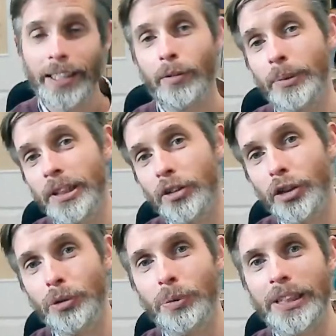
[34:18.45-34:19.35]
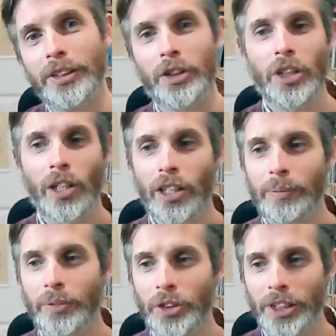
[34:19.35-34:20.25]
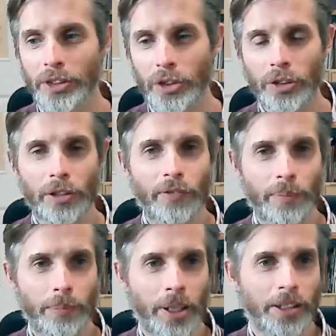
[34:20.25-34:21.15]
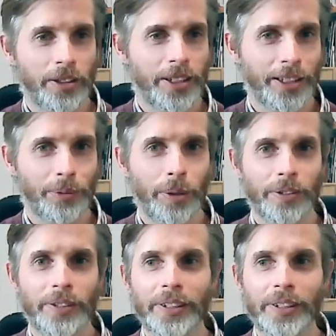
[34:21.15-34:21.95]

It'll be 2 weeks' time. 6th of November is the next one.